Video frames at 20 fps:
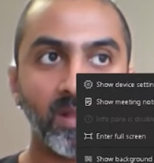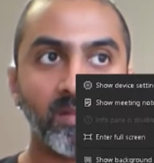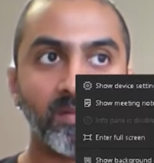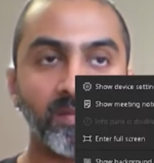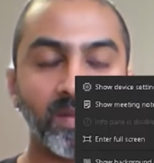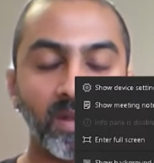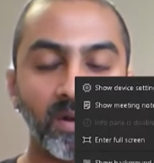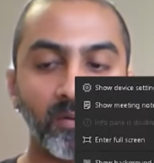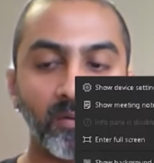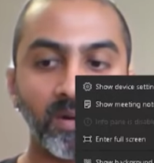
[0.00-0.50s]

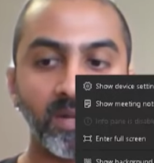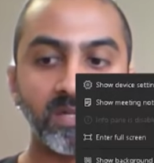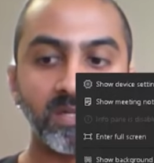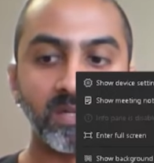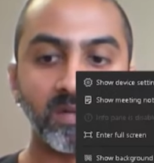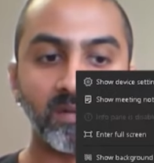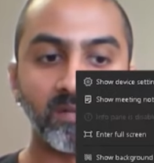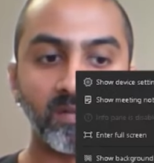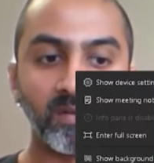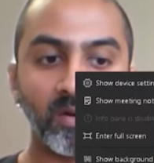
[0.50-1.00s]
That only
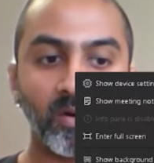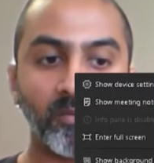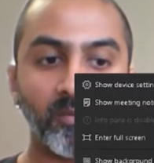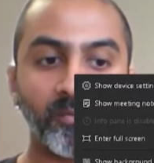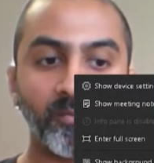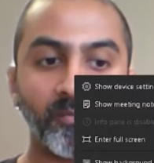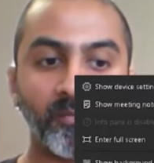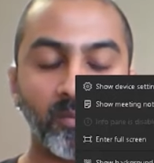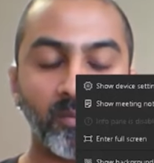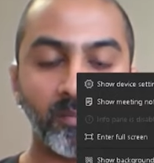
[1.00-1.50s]
turns it off
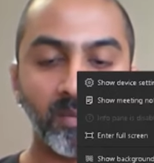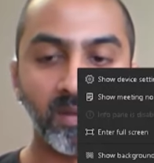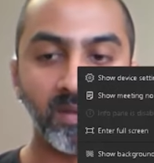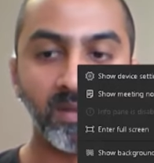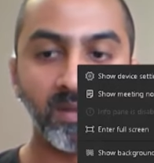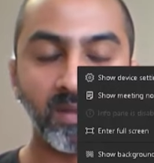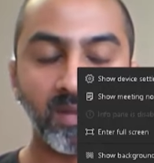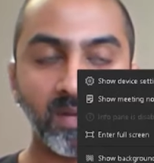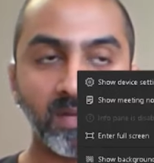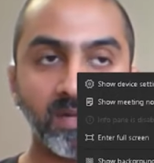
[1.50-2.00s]
for me.
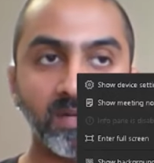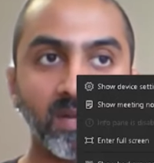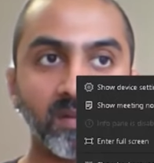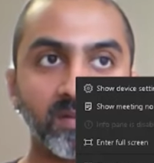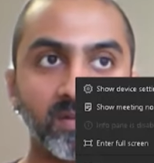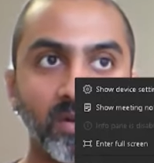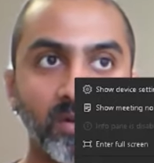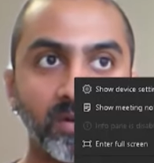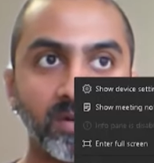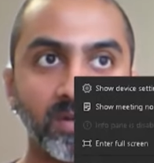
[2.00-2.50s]
It does
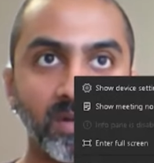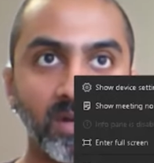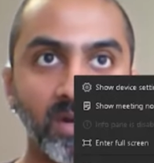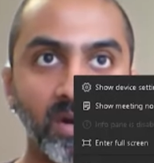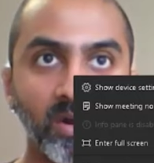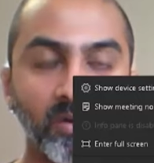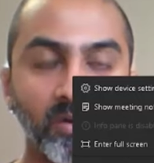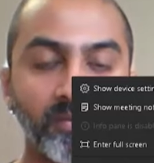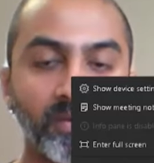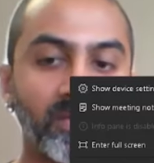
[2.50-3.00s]
not turn it
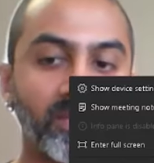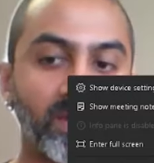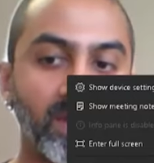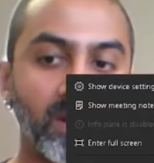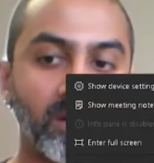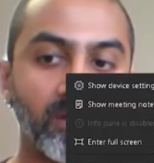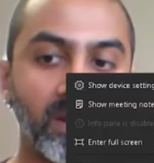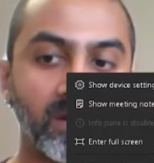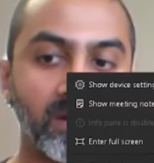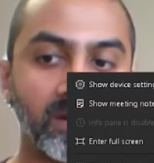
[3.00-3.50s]
off at
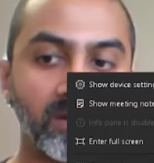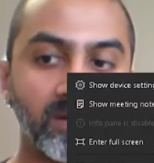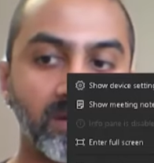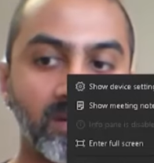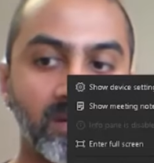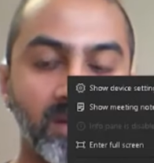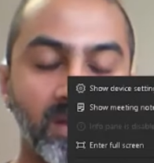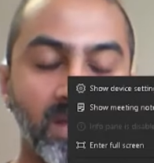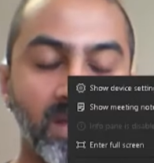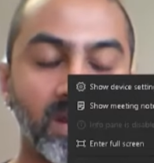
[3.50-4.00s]
their end.
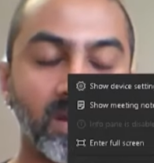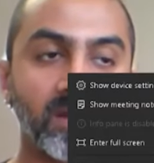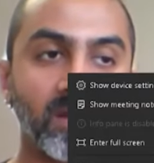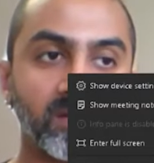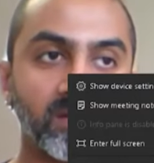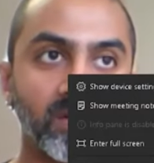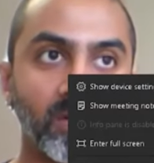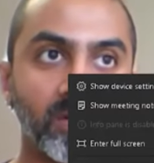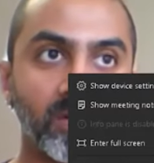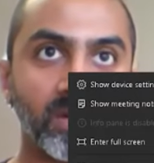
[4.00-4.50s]
And it
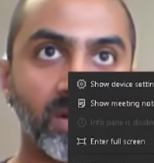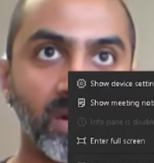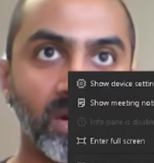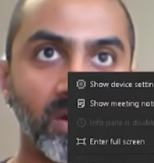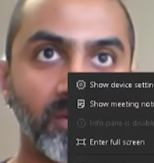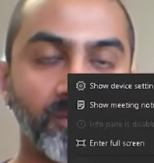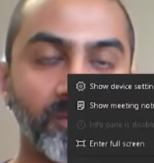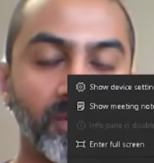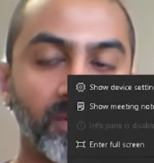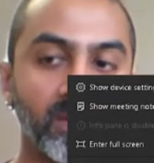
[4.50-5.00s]
does not turn it
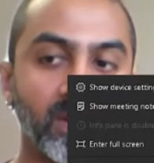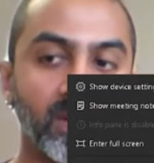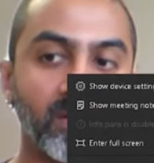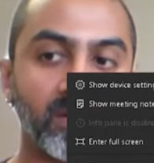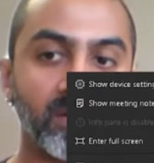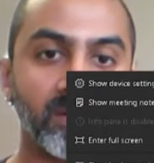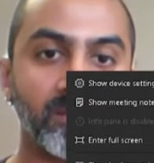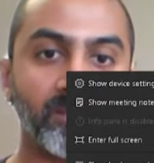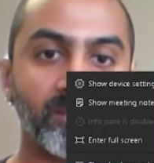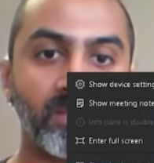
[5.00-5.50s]
off for the
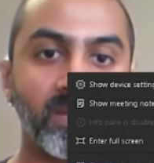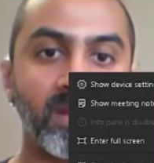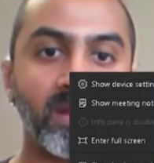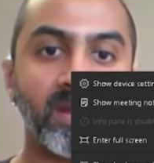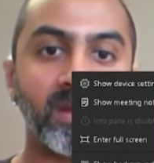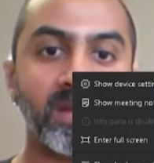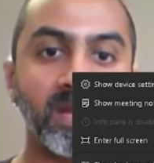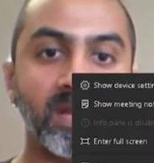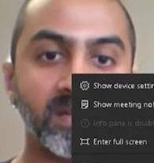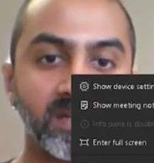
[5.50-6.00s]
other
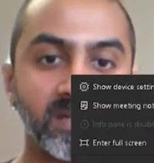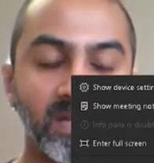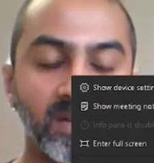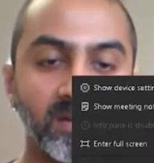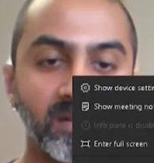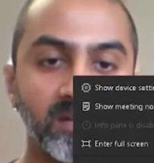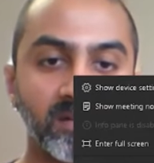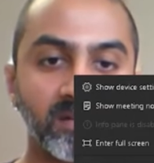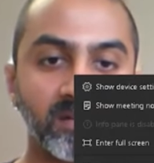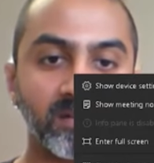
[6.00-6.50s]

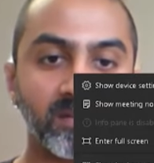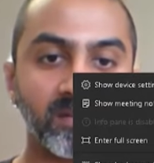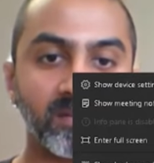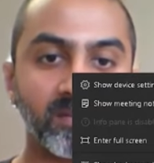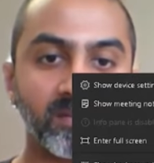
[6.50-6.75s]
attendees.